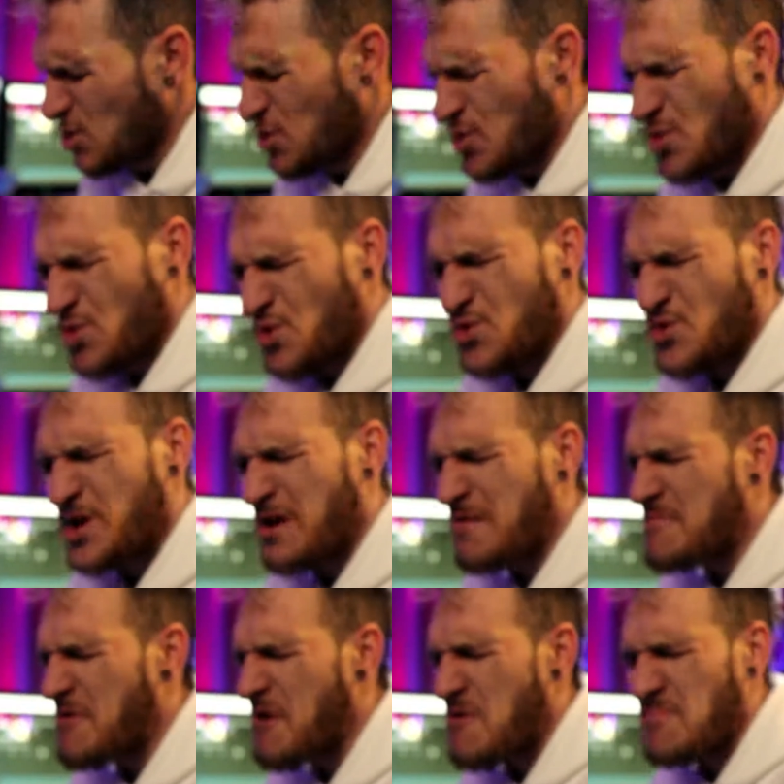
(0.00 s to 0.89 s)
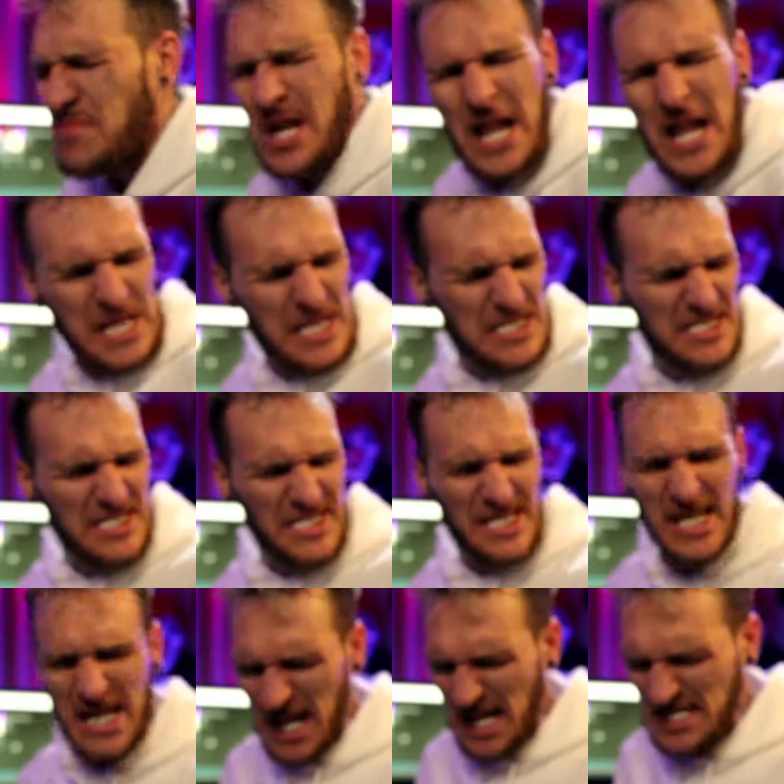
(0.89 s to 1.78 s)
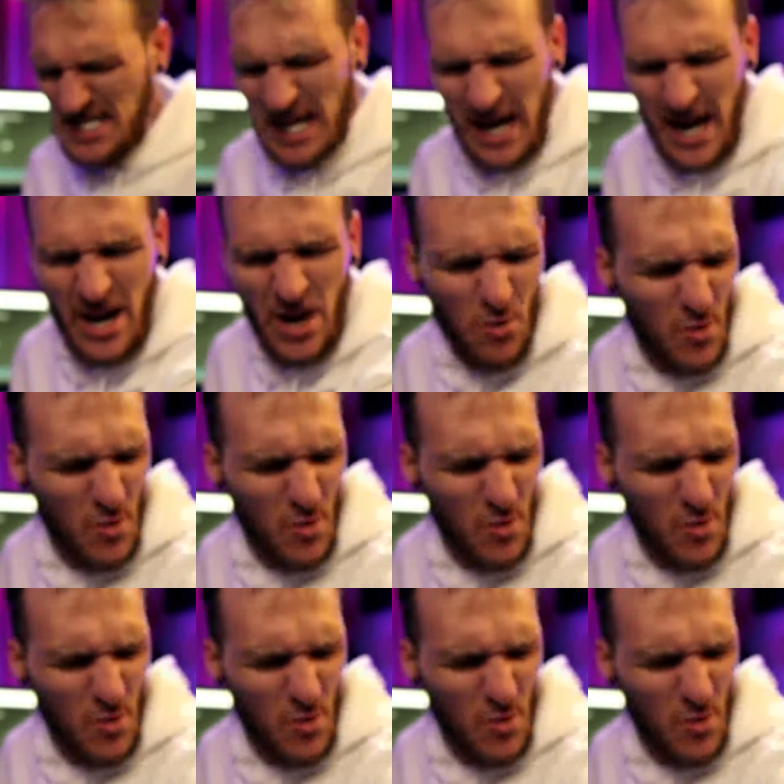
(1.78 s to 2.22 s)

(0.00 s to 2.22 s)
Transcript: Ooh, come on, man. I didn't see it as a kind of